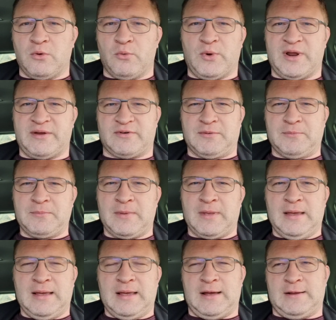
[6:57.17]
Whatever.
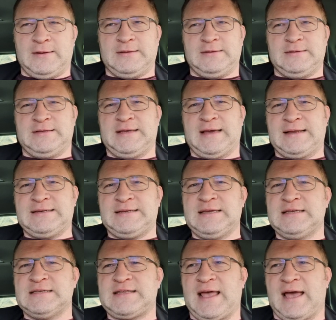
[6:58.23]
The
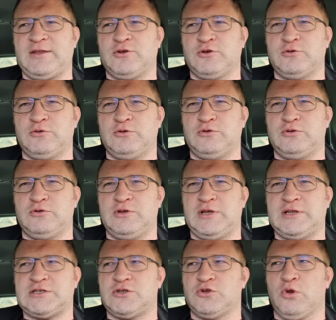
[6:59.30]
idea is that
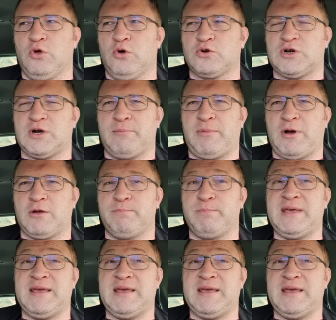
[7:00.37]
it's no longer about